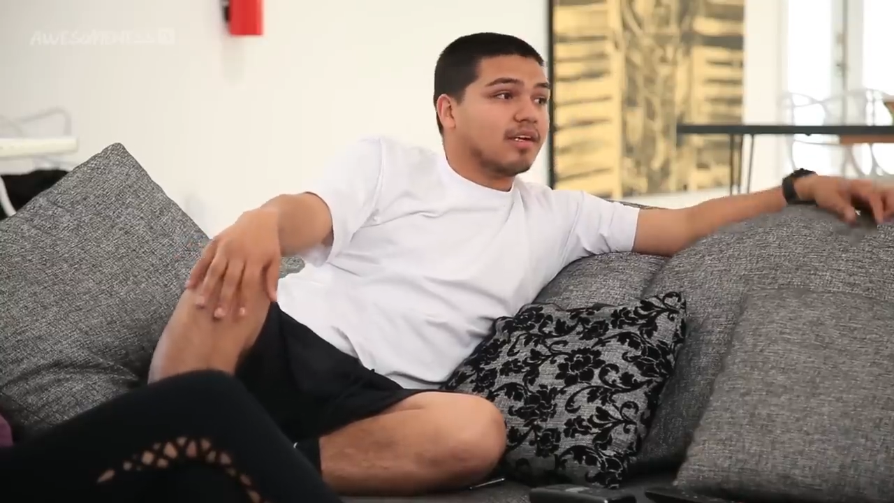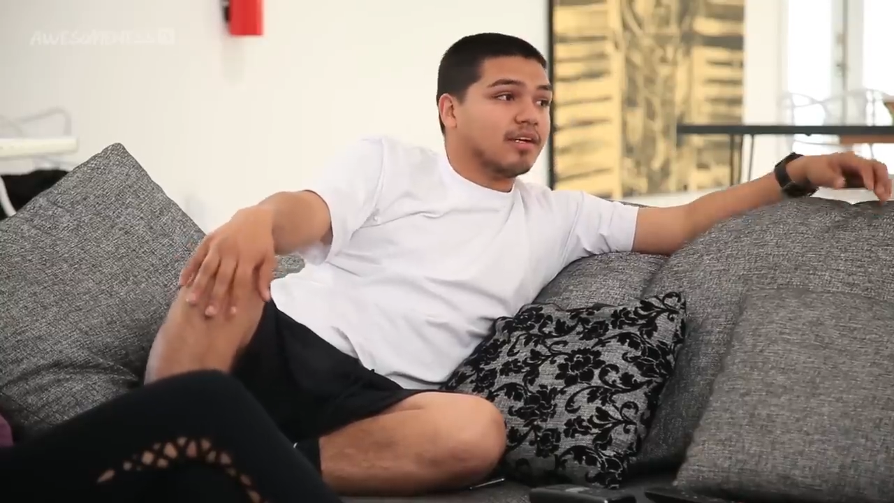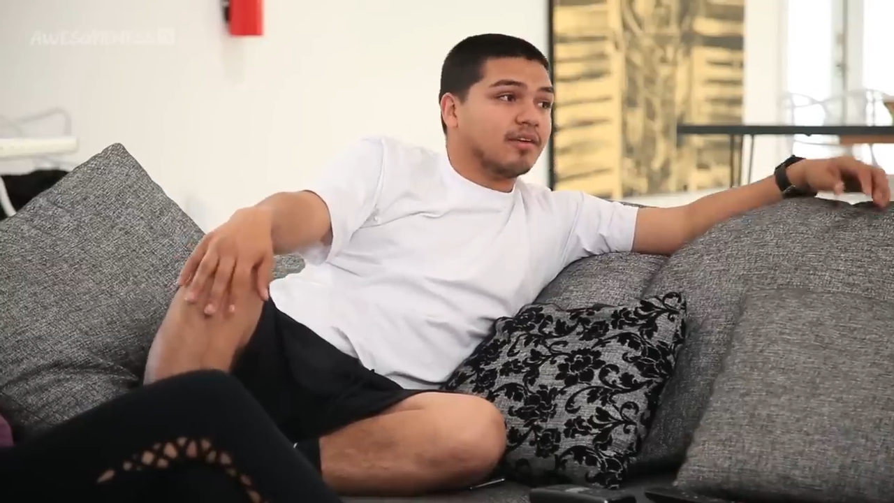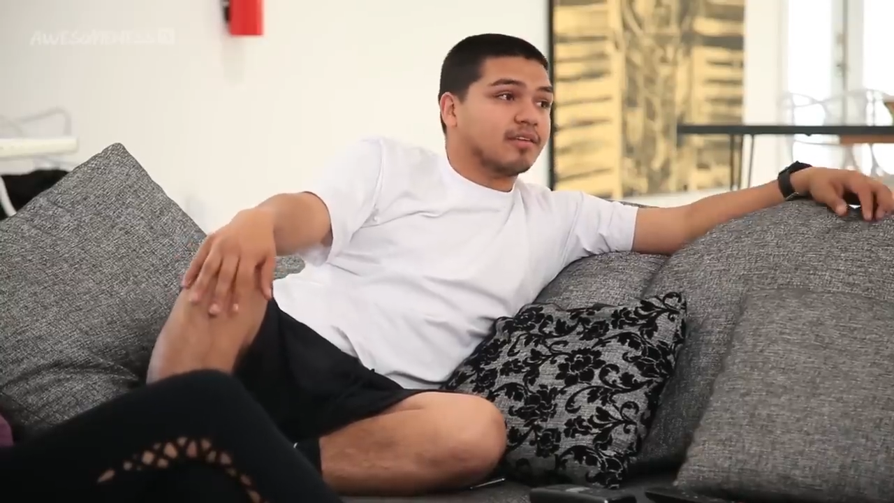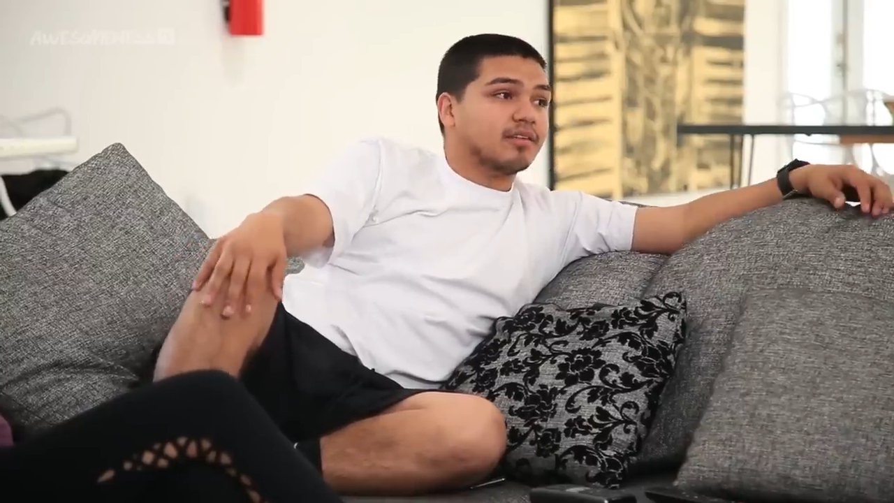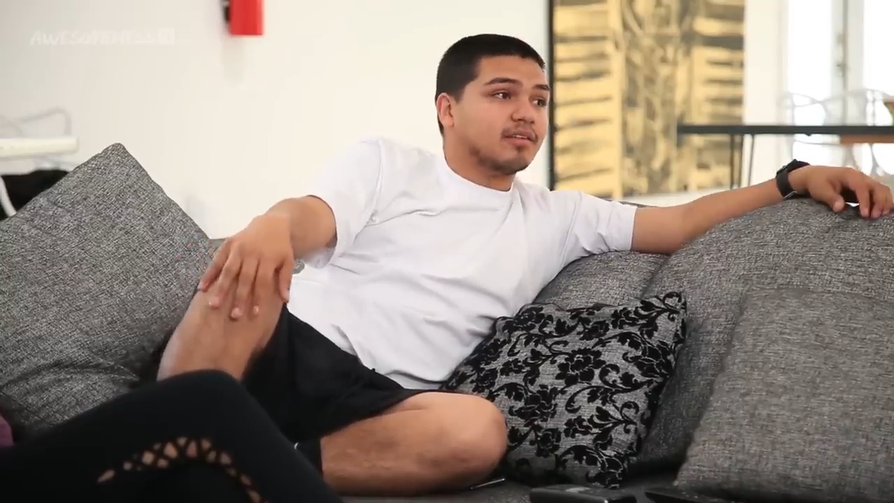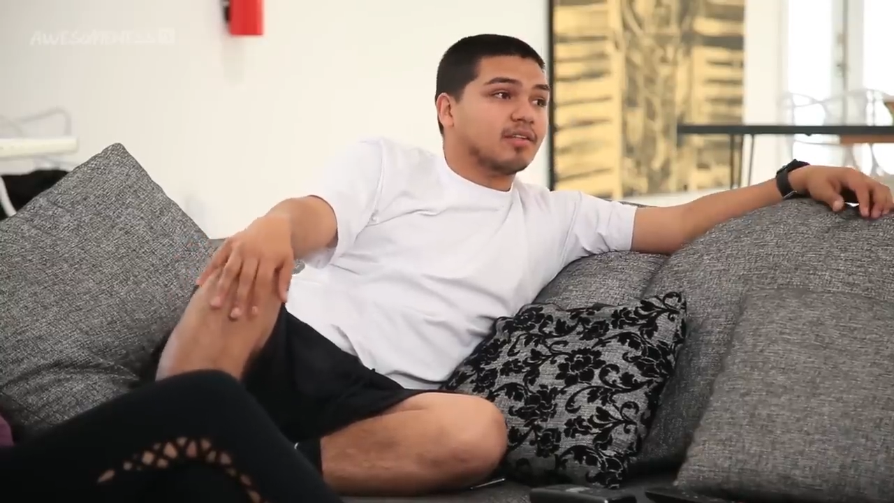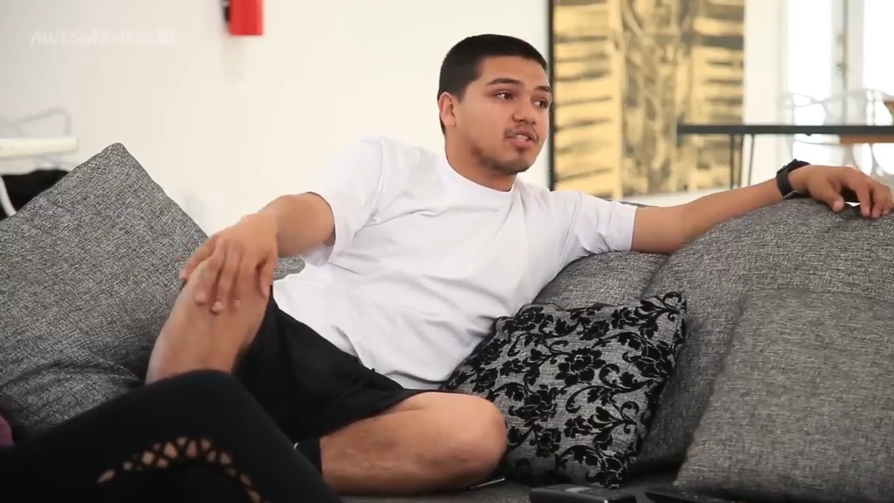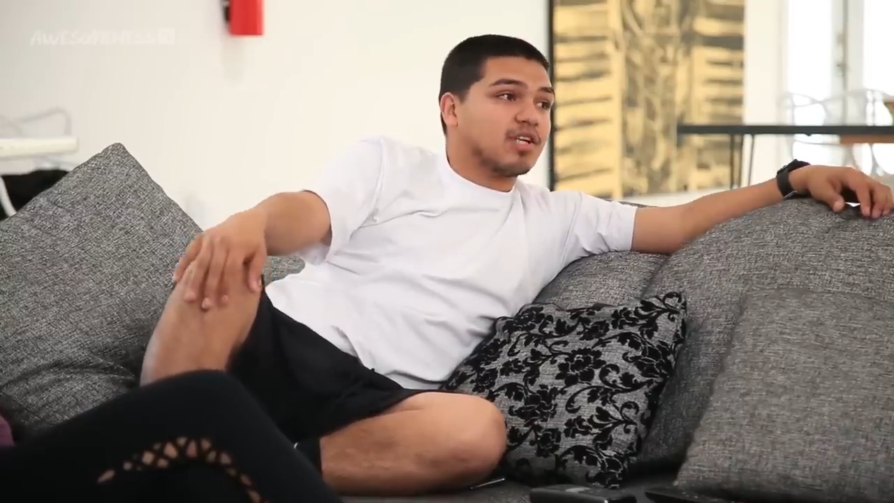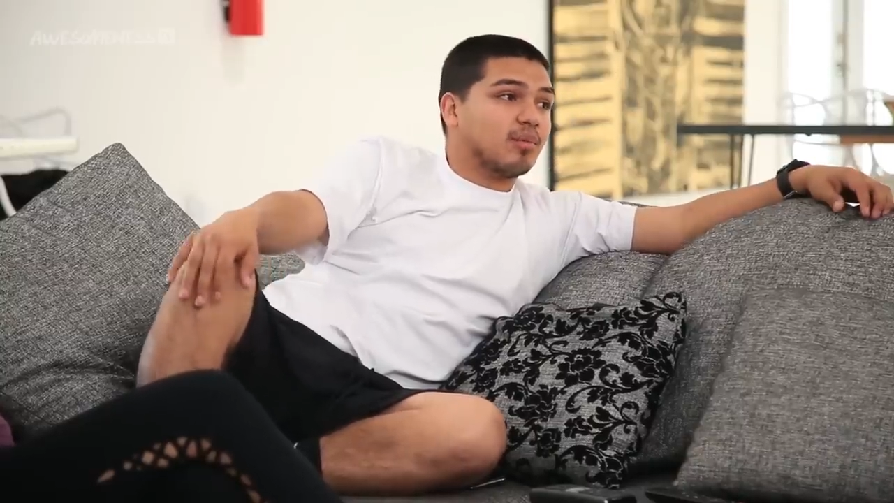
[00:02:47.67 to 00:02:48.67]
here
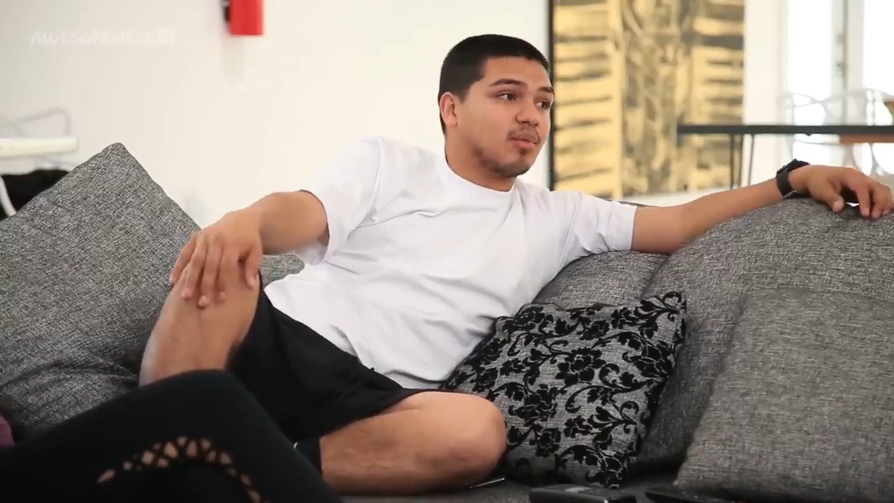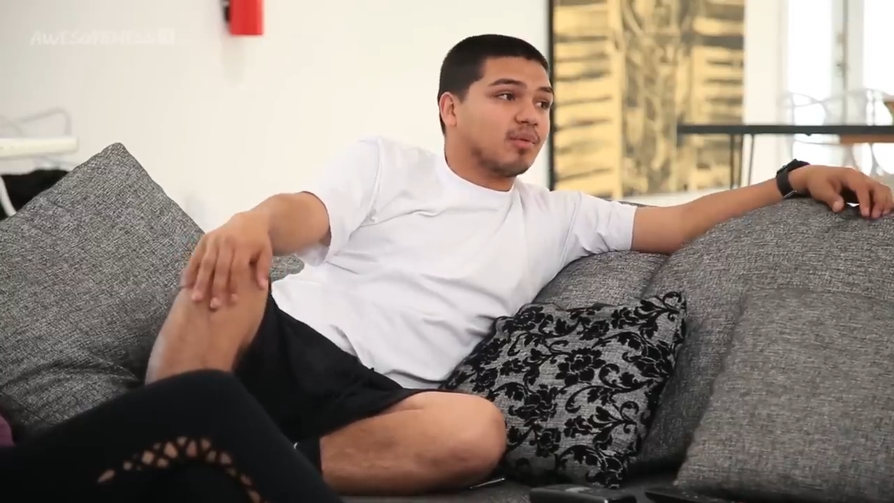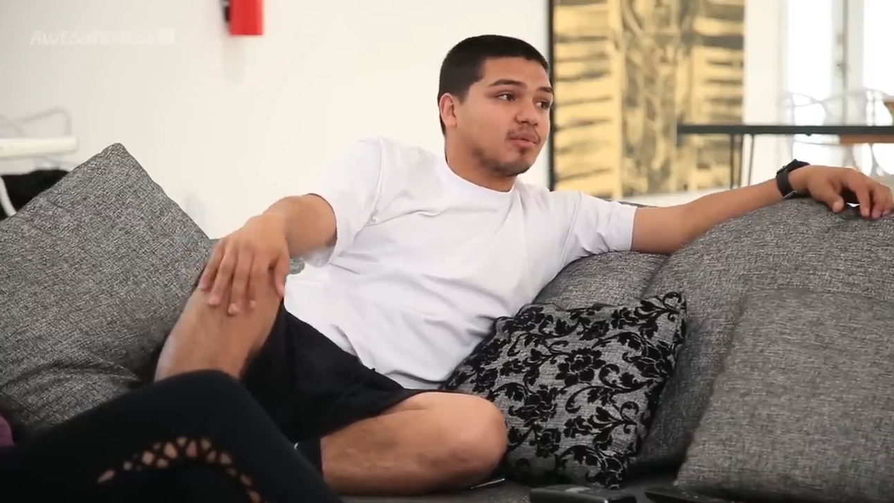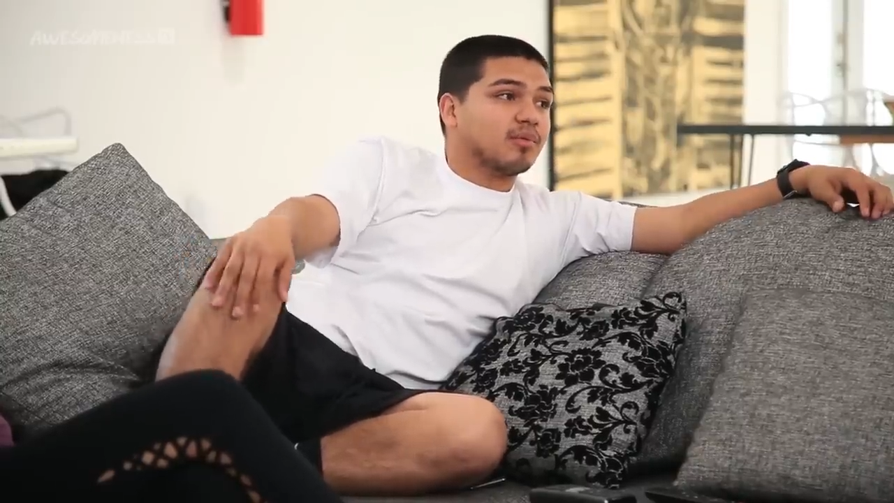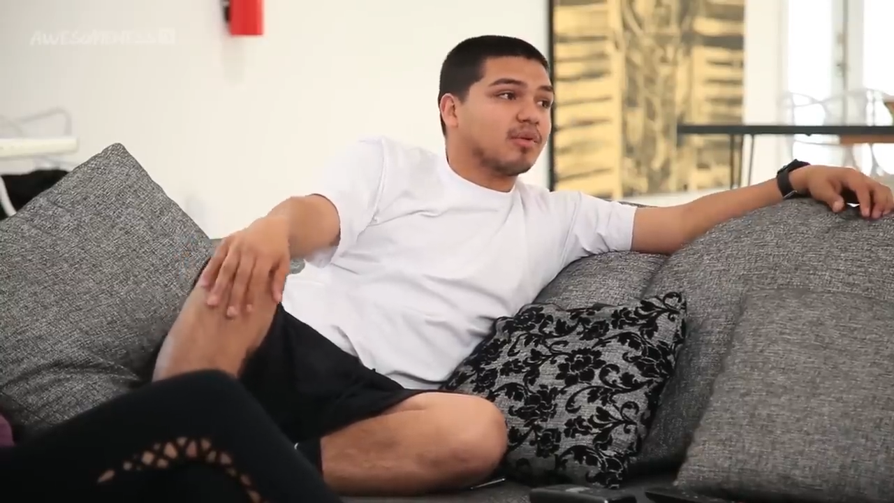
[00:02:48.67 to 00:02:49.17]
to chaperone.